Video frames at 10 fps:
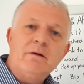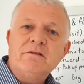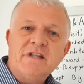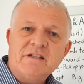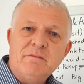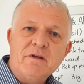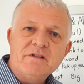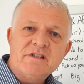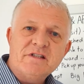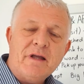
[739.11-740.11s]
6
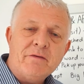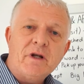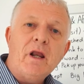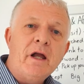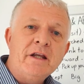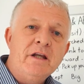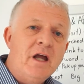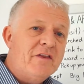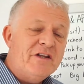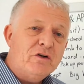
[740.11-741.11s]
months down the line,
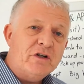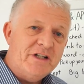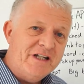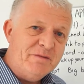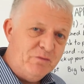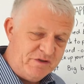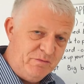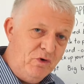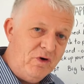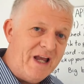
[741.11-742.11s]
they're not going to need much
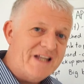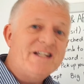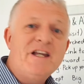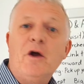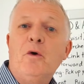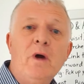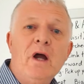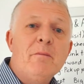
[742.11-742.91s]
more SEO,